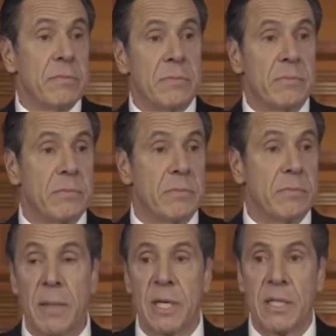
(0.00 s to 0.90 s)
I'm
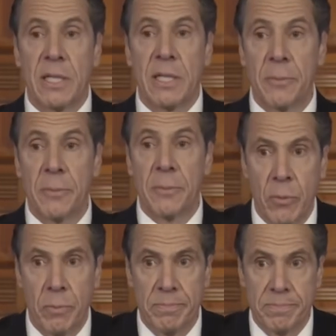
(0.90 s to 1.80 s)
done. I'm going home.
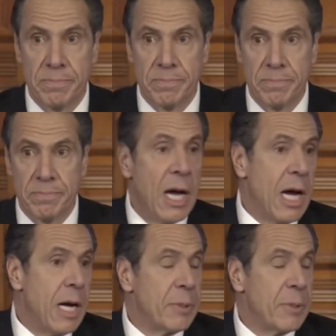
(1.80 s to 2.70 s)
I'm going
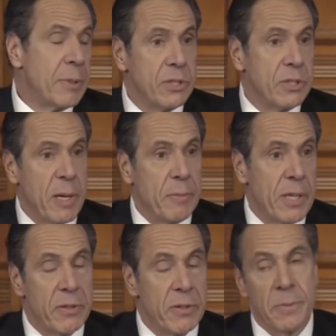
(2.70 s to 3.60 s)
to go see my mother. I'm
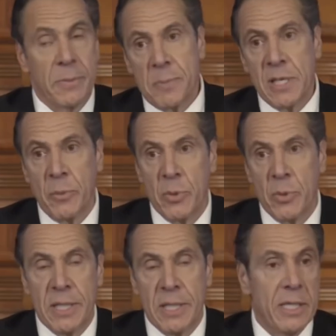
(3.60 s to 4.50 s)
going to spend time with my
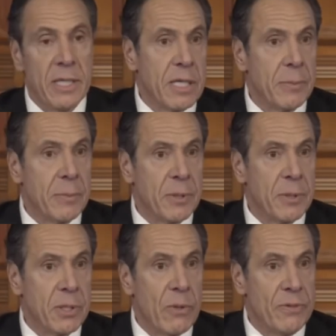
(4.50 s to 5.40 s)
kids, and I'm going to go out
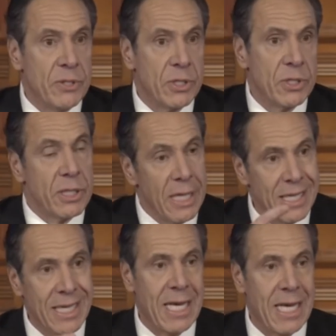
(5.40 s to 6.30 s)
fishing in
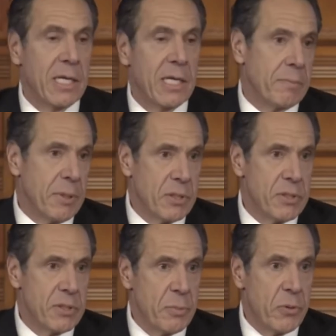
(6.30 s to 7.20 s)
Connecticut because their
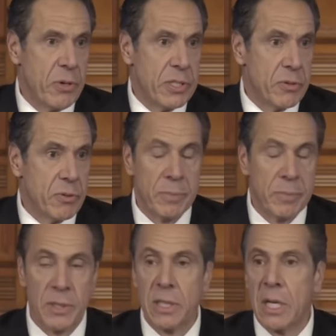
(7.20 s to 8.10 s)
marinas are open.
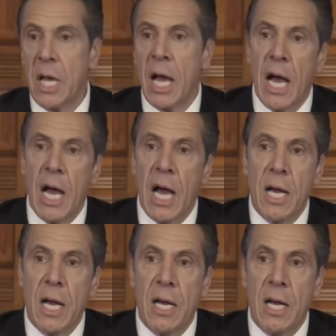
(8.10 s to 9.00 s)

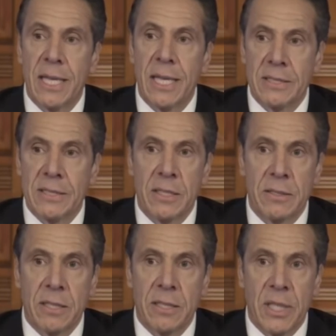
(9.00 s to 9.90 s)
That's it. I'm
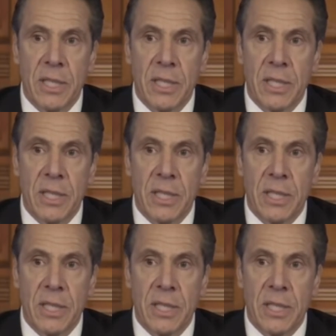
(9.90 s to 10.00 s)
done.